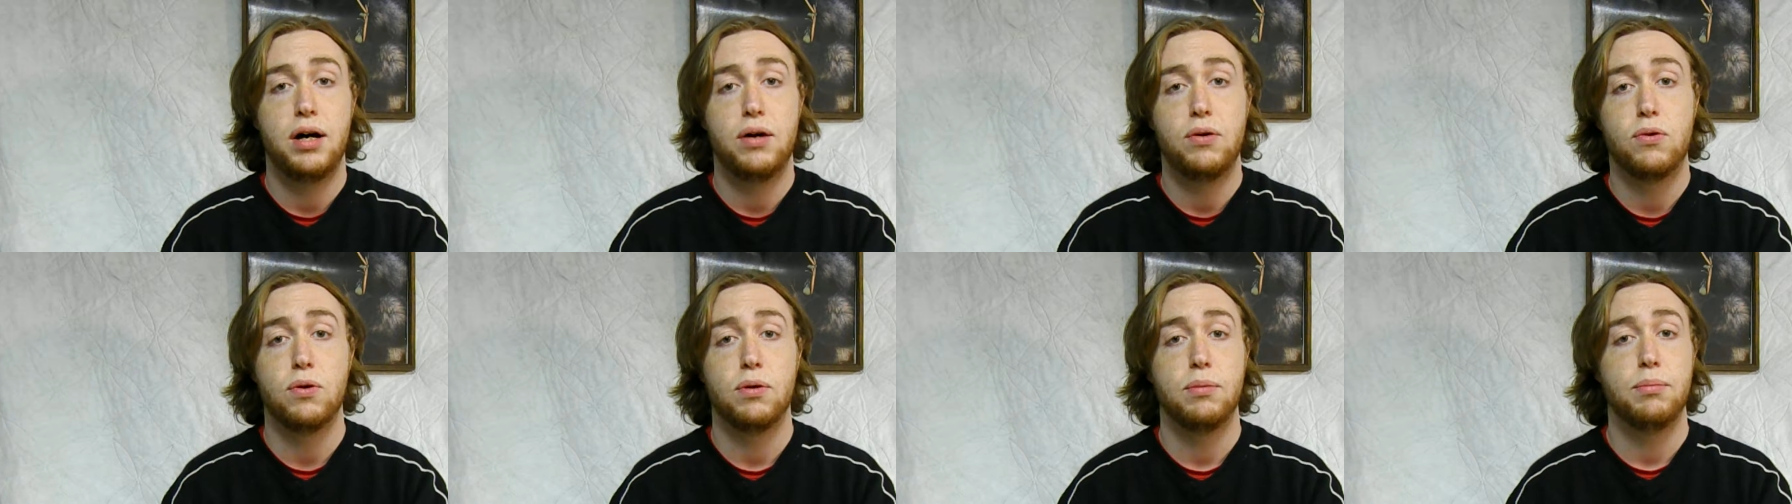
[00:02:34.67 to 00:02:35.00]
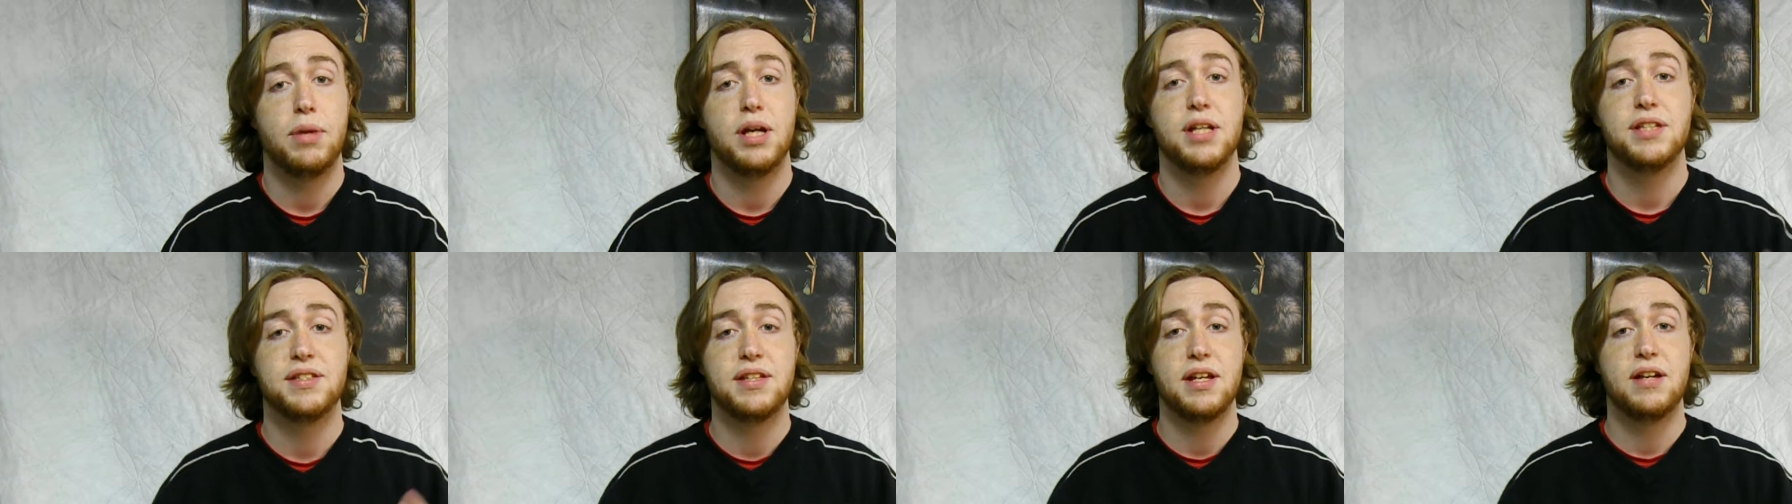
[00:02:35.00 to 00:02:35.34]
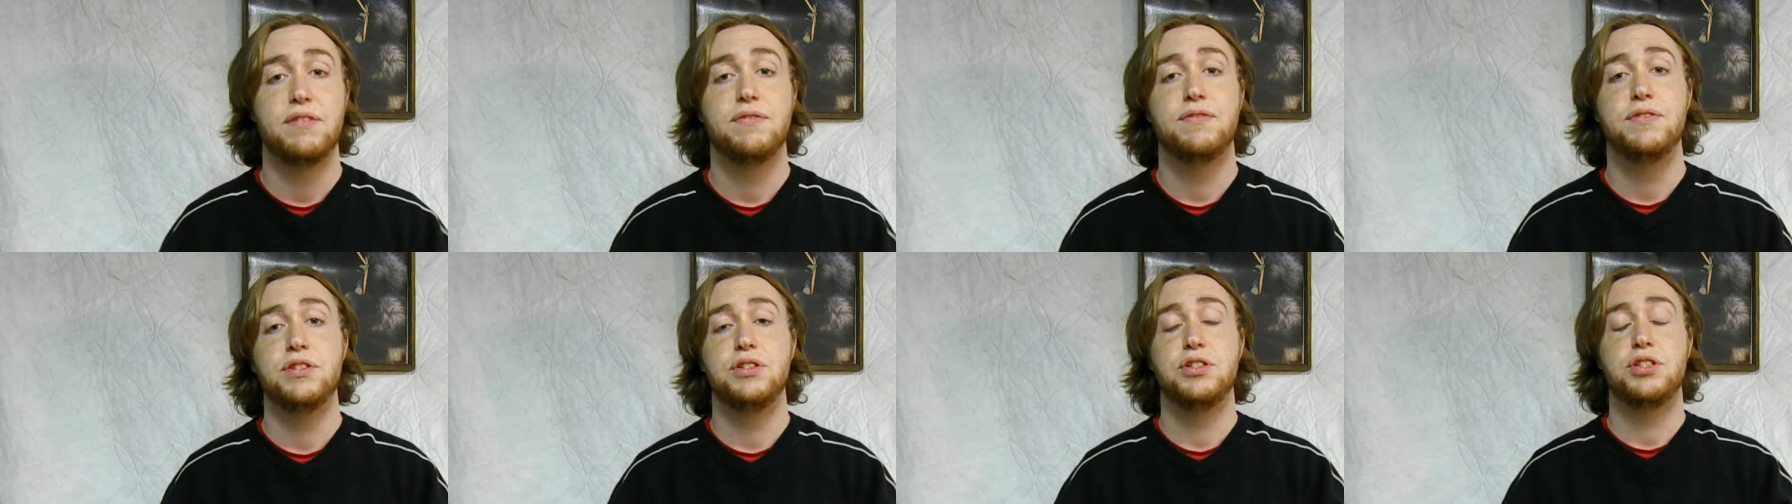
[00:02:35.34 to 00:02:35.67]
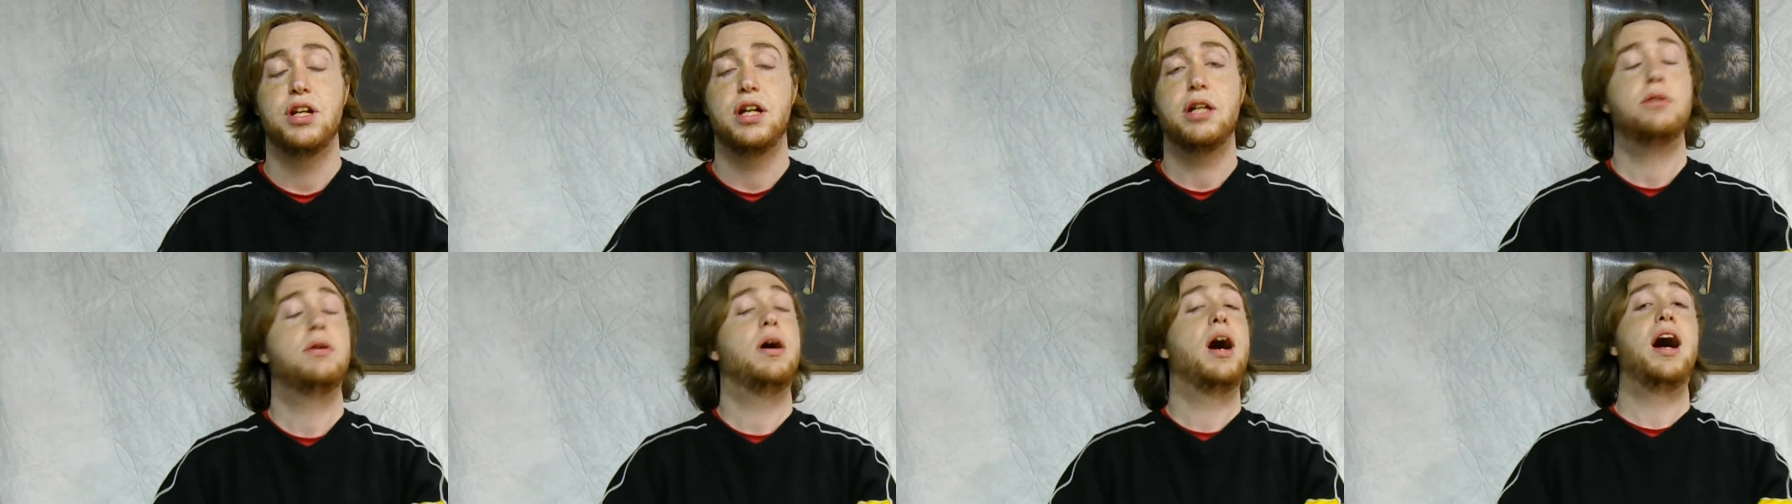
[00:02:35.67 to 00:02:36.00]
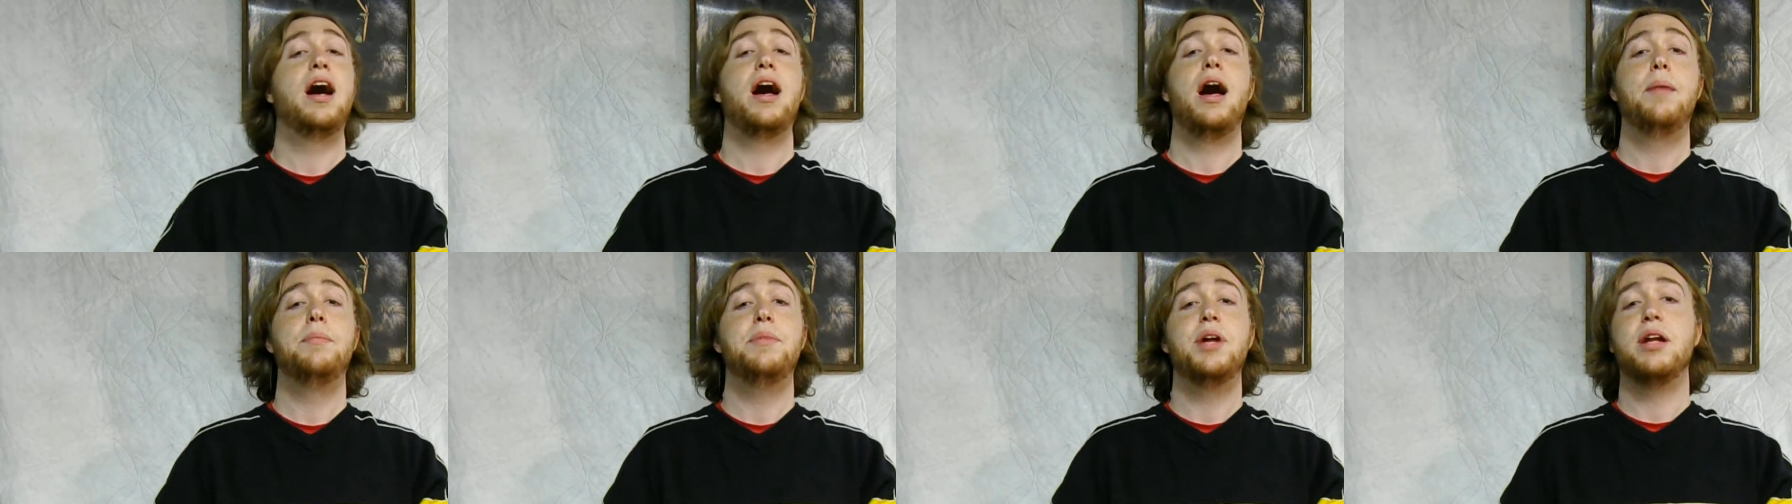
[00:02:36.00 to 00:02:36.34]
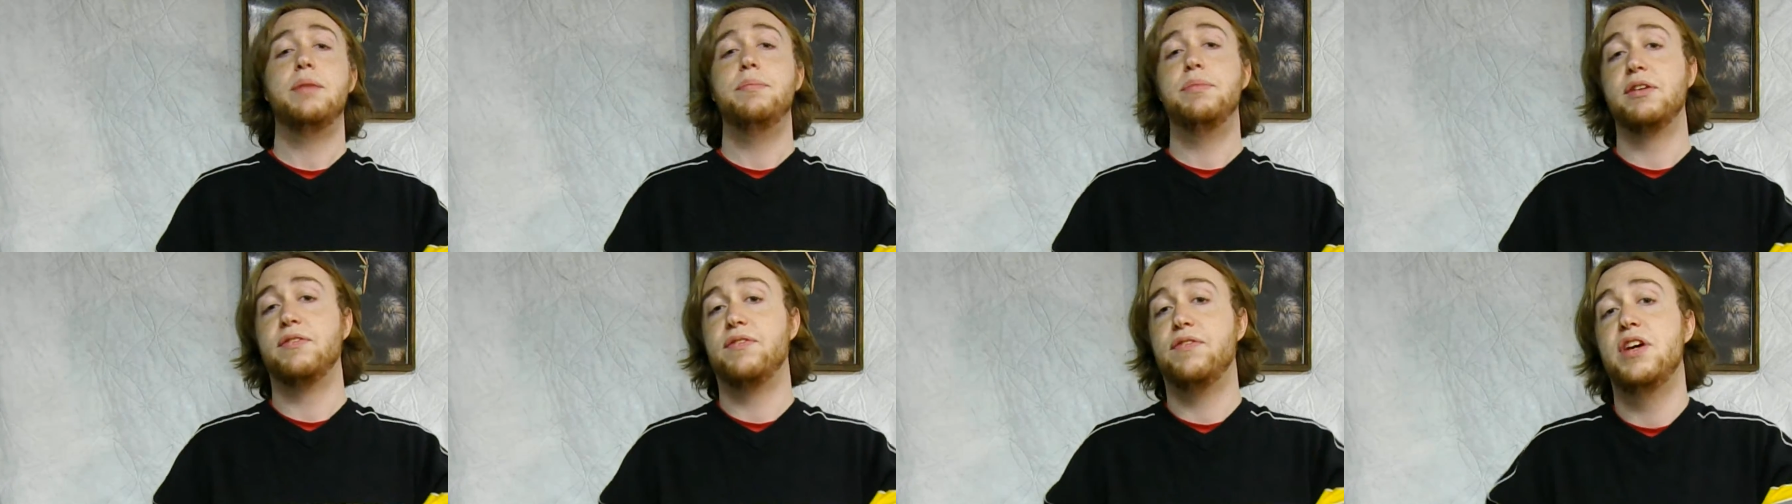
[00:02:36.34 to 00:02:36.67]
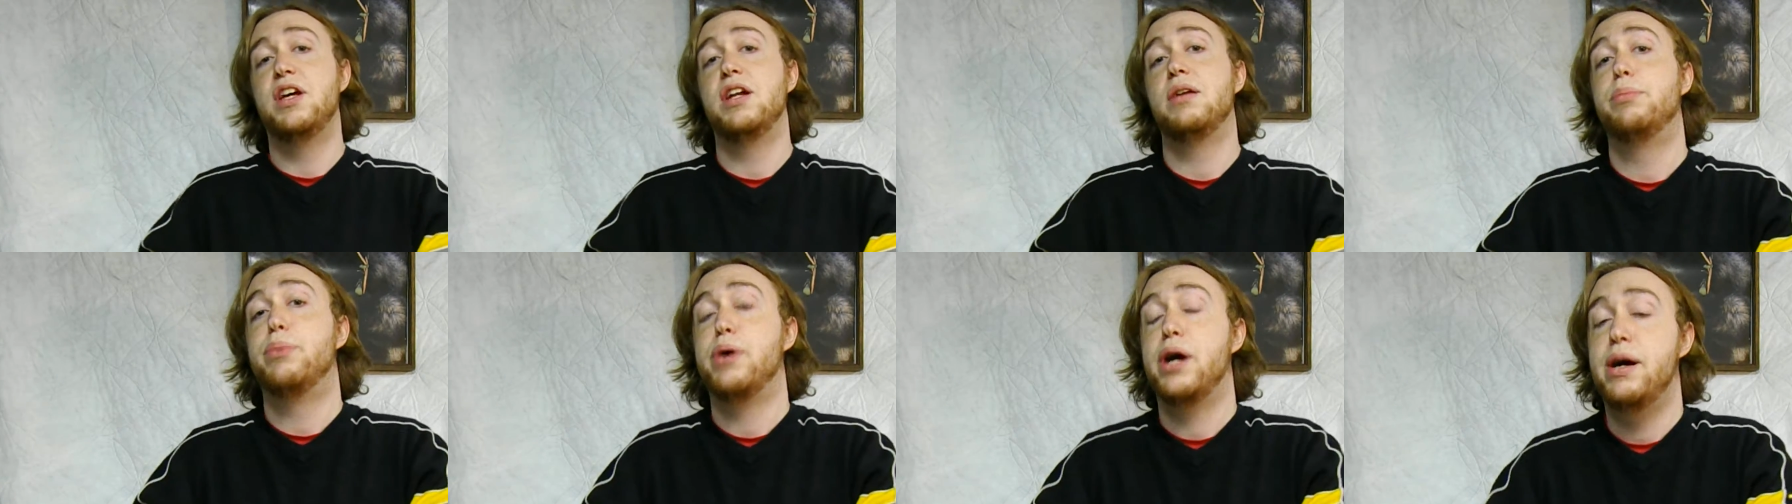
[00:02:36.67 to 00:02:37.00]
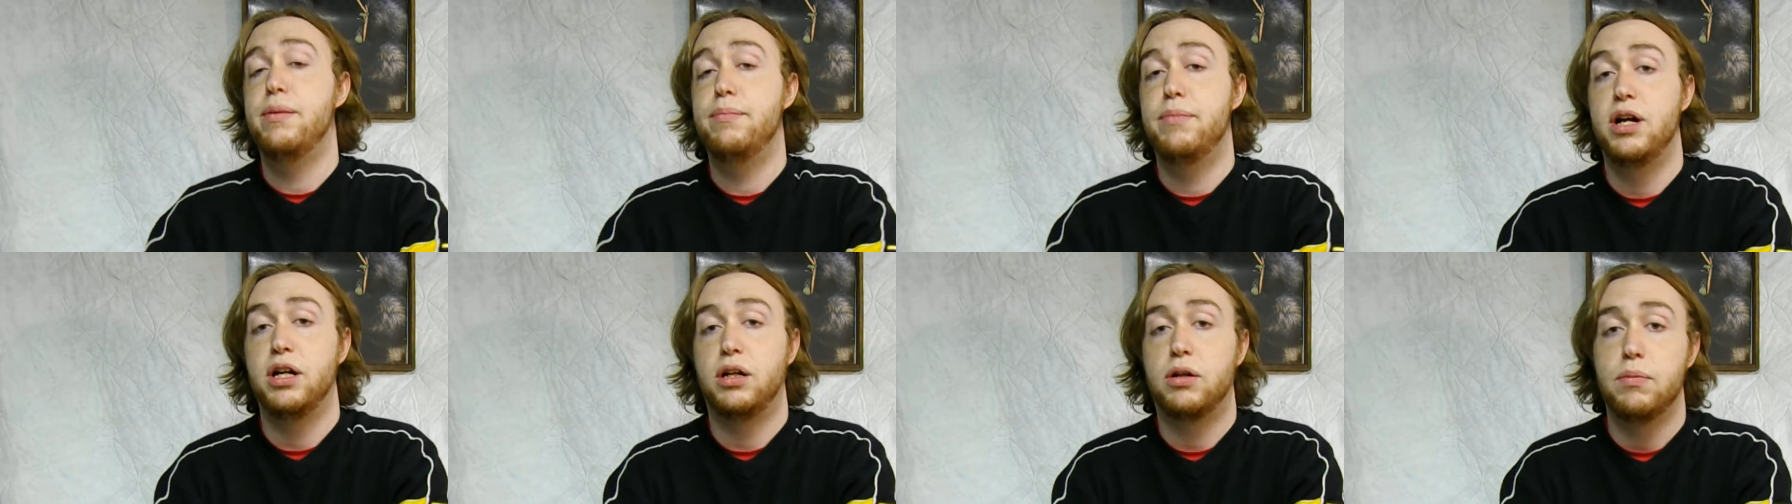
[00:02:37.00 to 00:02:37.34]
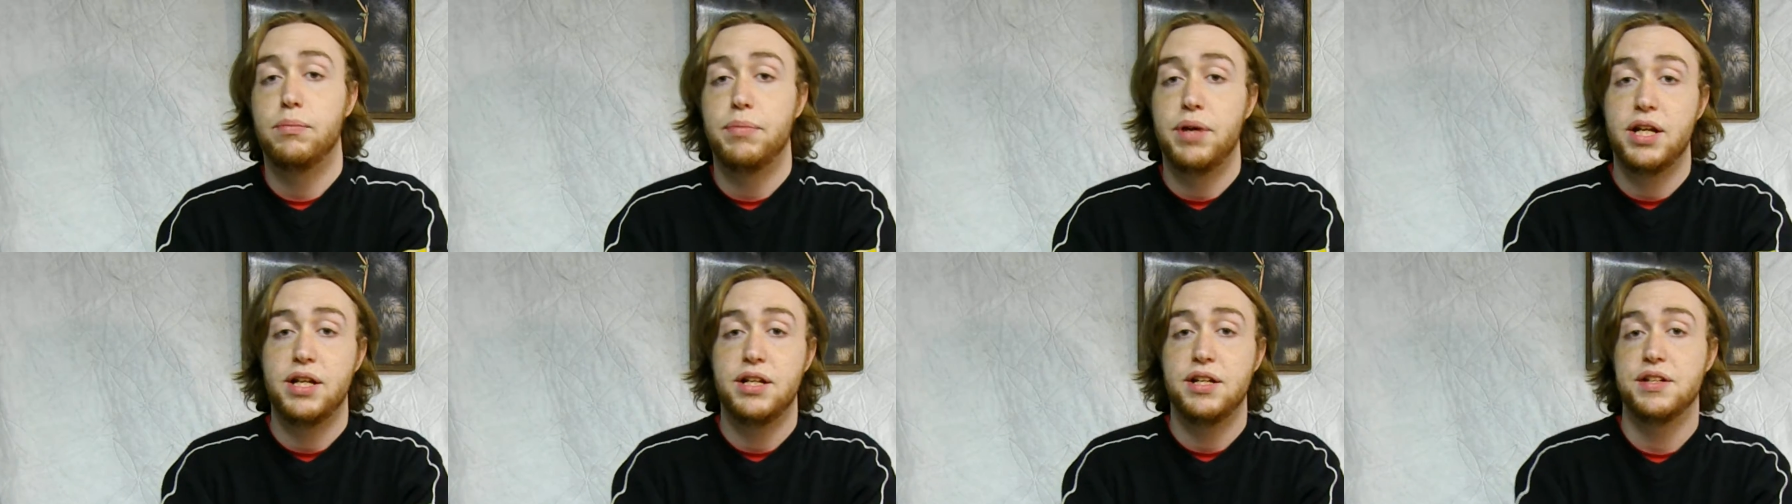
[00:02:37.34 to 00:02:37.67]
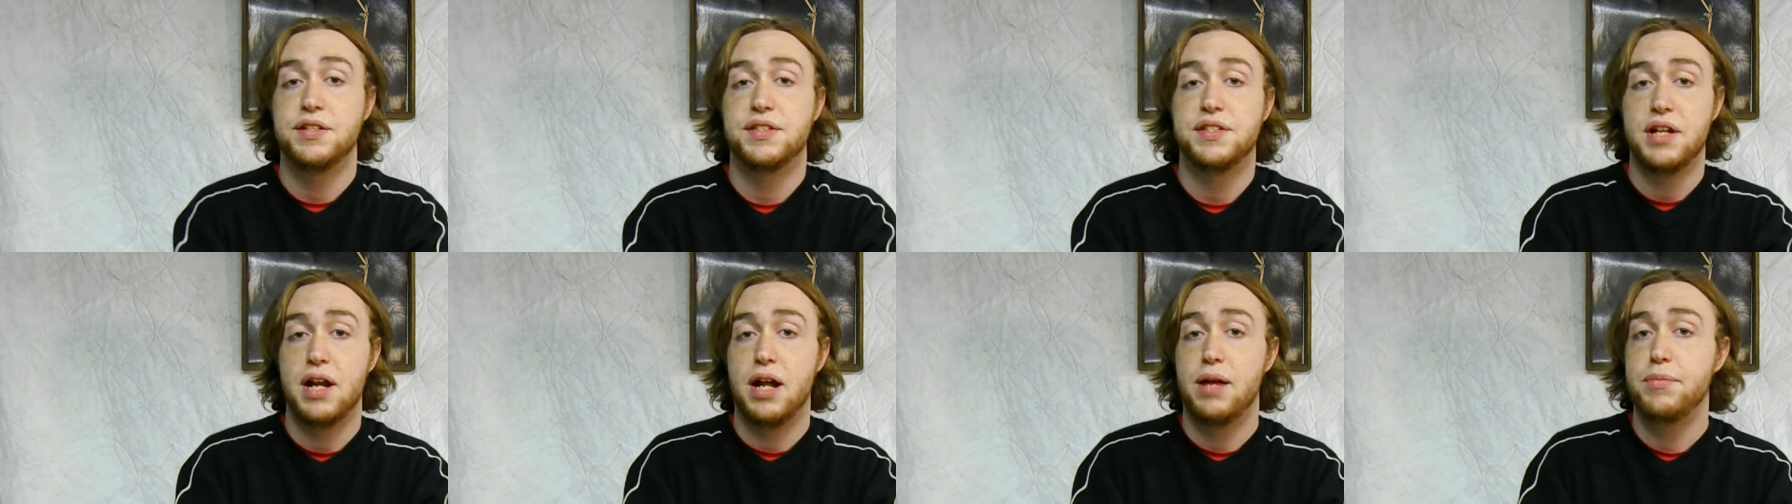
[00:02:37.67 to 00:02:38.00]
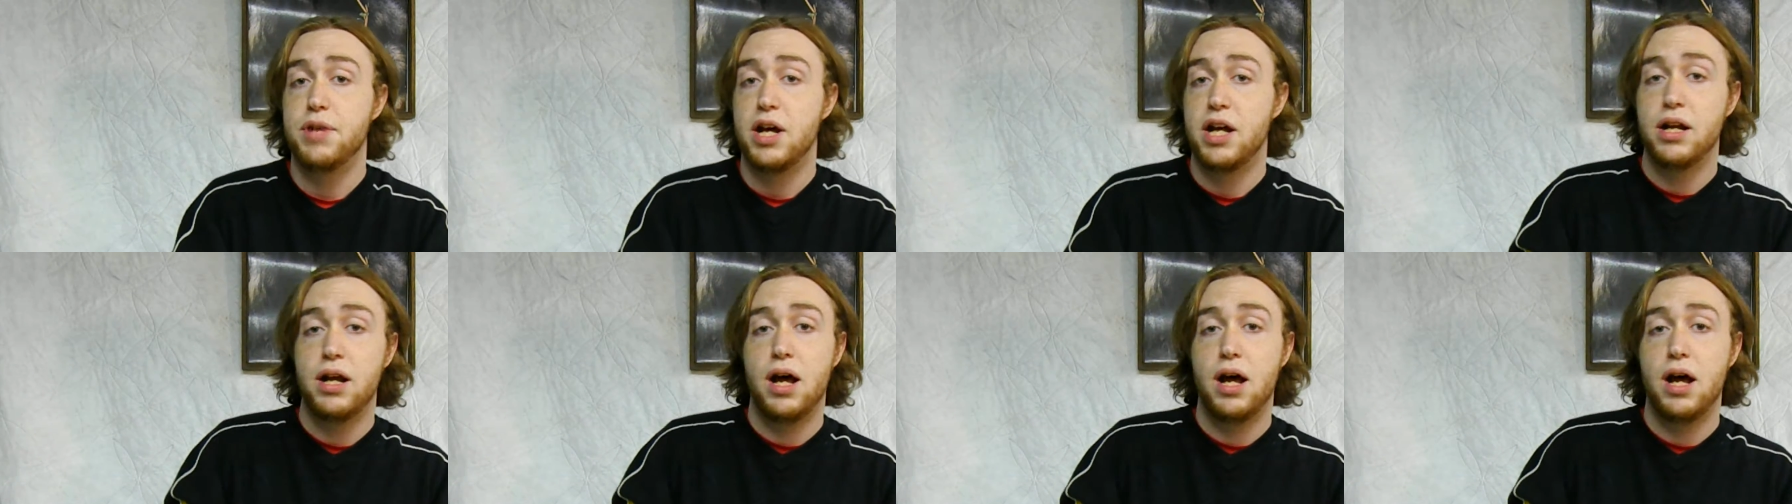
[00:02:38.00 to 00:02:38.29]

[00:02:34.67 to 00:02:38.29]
or myself in general, I'm not a big fan of Brian Michael Bendis, and